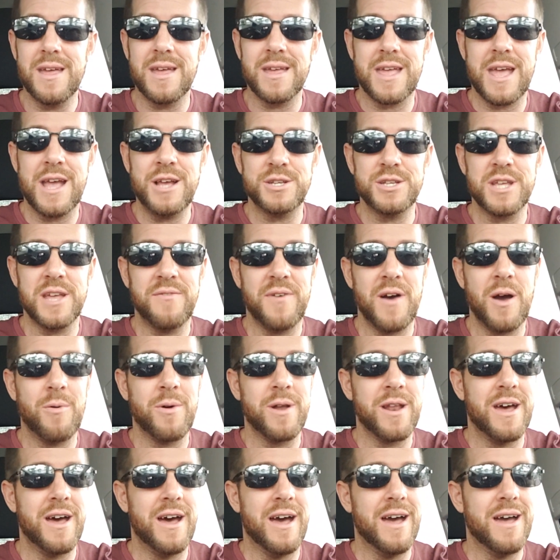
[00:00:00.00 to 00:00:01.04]
Occasionally, if I
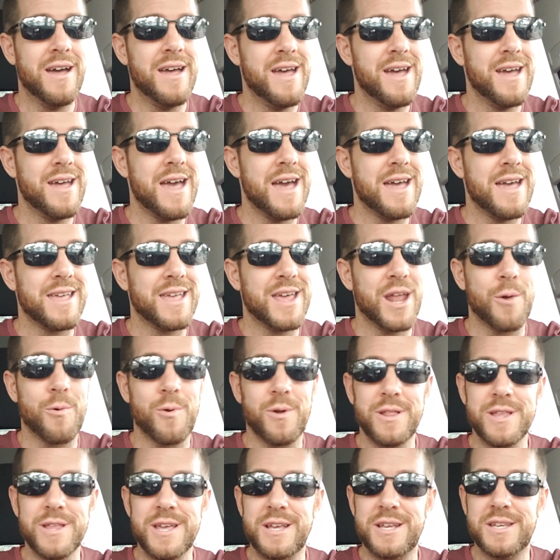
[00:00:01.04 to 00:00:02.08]
want to get a
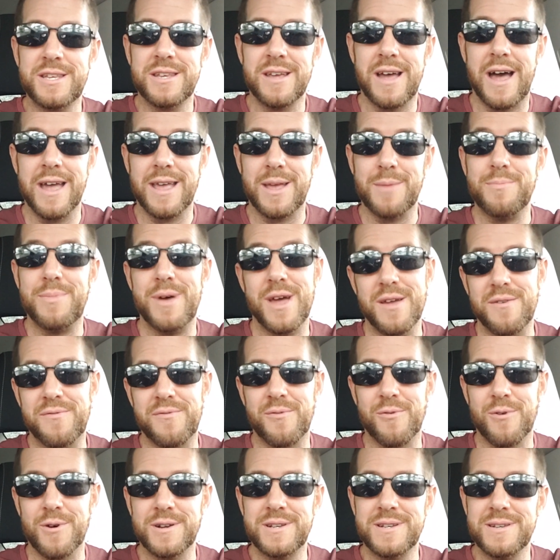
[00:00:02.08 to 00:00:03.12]
release, I can pay
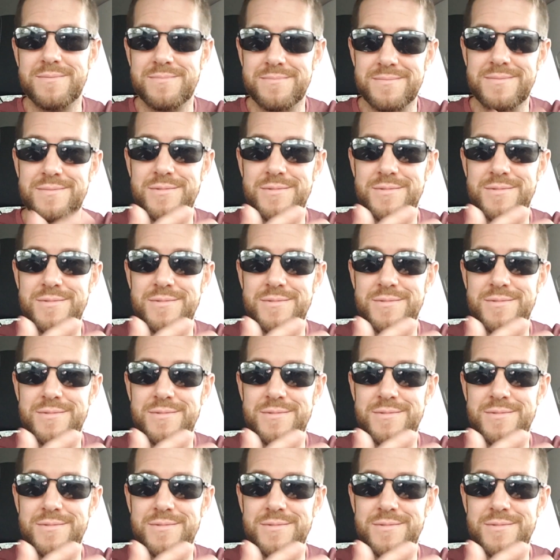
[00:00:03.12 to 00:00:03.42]
for it.